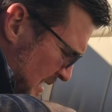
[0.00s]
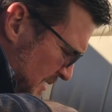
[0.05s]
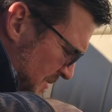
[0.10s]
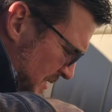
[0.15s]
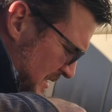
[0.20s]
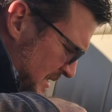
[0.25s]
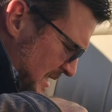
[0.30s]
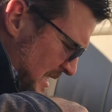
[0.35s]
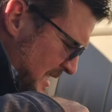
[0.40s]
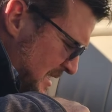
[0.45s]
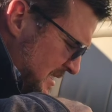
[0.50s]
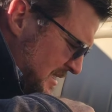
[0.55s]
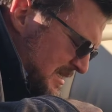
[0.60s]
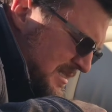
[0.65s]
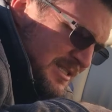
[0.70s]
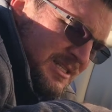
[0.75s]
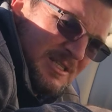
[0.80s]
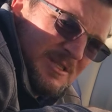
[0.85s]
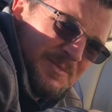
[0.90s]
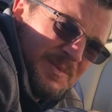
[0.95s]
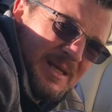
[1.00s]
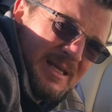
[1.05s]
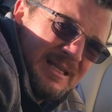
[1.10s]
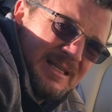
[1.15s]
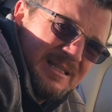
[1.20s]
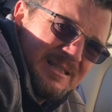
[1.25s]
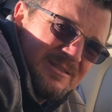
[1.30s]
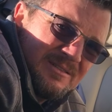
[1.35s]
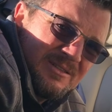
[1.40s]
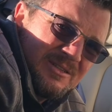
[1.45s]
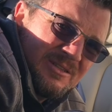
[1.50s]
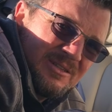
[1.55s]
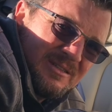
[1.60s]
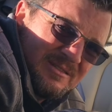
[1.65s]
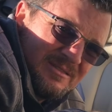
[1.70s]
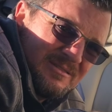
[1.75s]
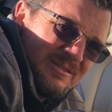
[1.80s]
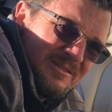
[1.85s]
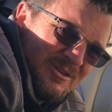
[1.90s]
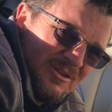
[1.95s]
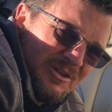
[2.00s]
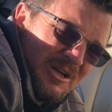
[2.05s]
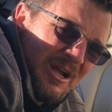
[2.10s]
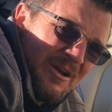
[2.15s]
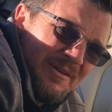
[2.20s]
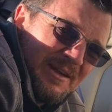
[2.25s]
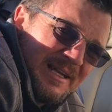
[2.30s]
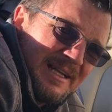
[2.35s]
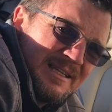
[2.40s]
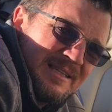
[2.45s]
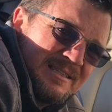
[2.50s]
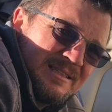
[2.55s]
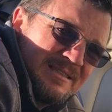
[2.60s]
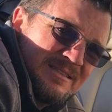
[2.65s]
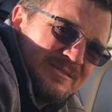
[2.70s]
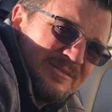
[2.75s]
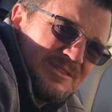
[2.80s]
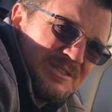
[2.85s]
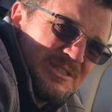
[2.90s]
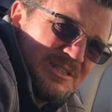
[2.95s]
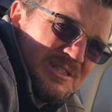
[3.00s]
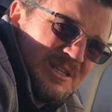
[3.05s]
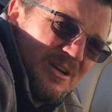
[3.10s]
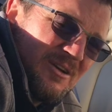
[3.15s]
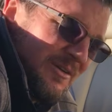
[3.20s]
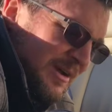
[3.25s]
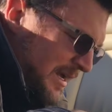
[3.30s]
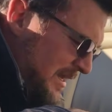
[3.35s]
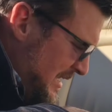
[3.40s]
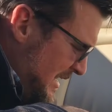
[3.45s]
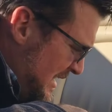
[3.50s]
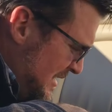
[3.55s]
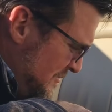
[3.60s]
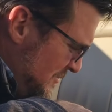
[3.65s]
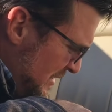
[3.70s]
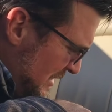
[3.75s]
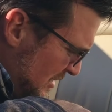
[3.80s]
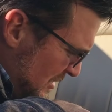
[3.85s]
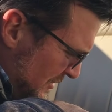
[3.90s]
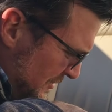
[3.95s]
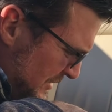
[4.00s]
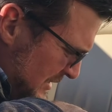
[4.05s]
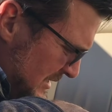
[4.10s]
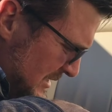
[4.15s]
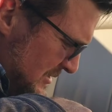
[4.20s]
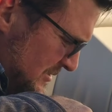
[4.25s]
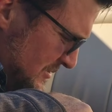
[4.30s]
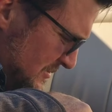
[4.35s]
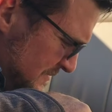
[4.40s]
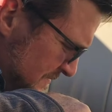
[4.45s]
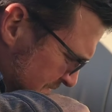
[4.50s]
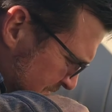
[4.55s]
And then it's just been ongoing. We just know. And then we got the little